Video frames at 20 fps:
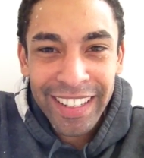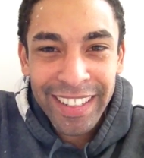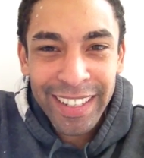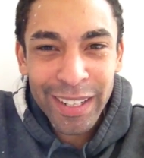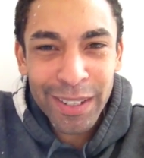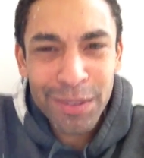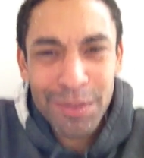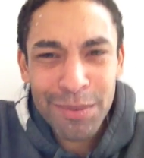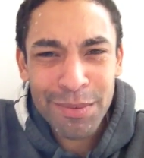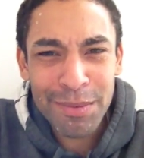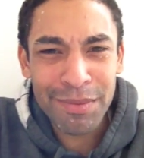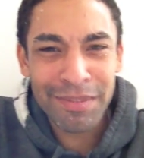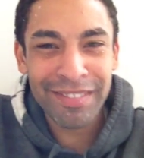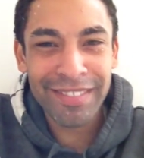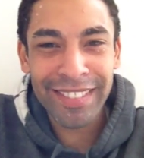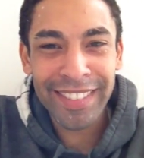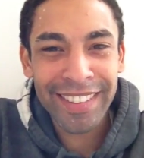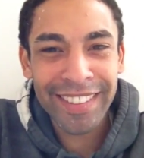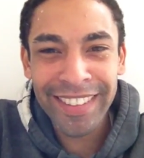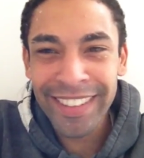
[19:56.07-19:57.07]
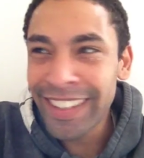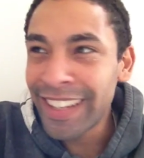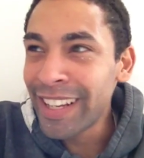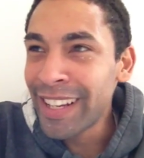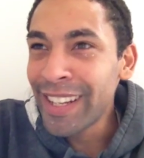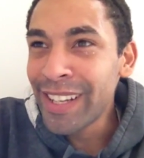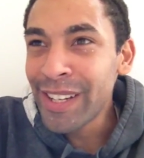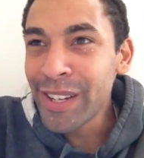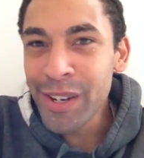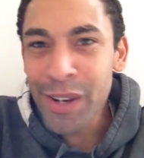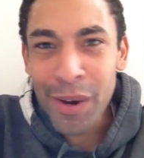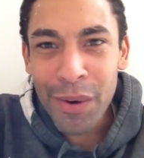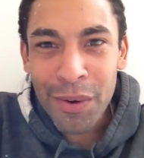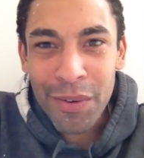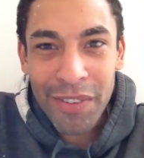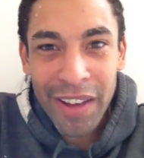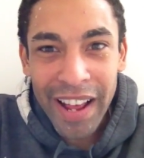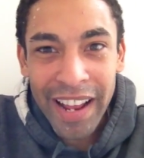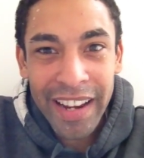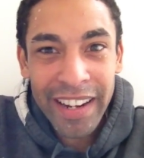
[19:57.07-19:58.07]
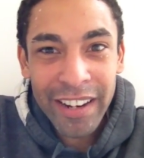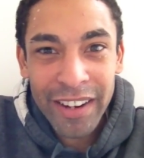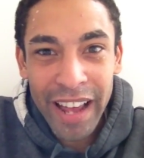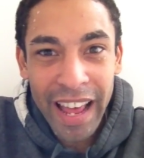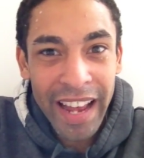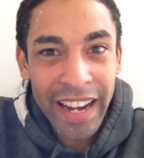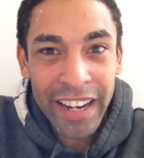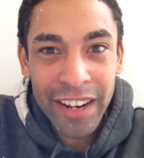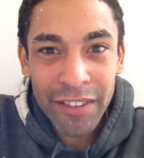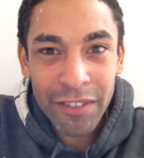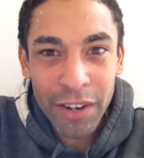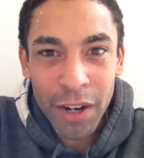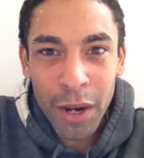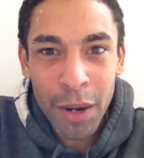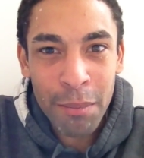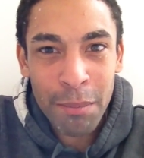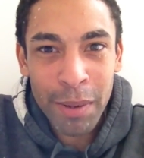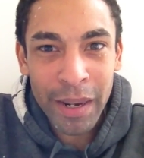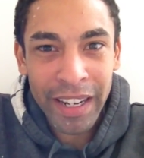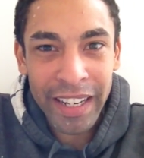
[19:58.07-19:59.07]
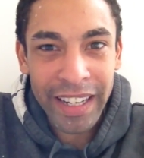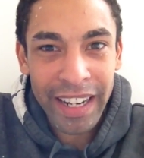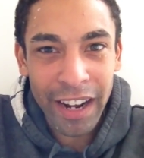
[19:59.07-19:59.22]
Now, You go with any other company